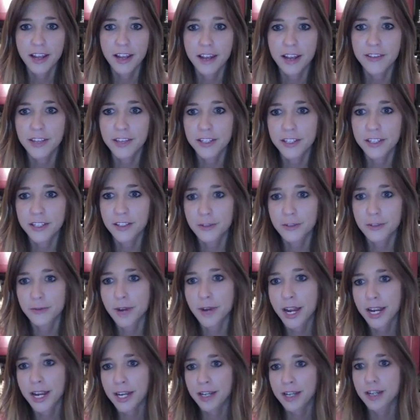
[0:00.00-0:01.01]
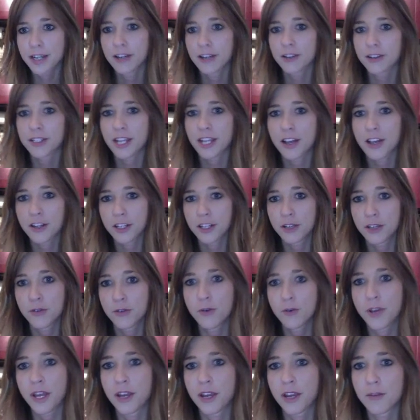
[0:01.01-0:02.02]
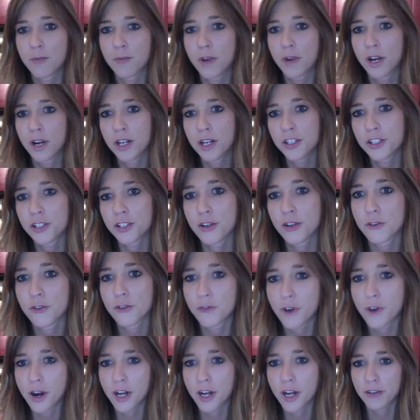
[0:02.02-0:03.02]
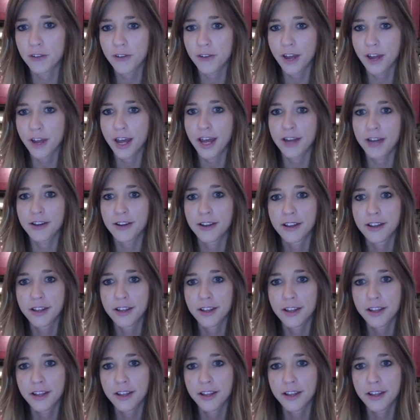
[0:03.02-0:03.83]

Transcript: and then to the right it'll tell you, okay, in March so far you've had,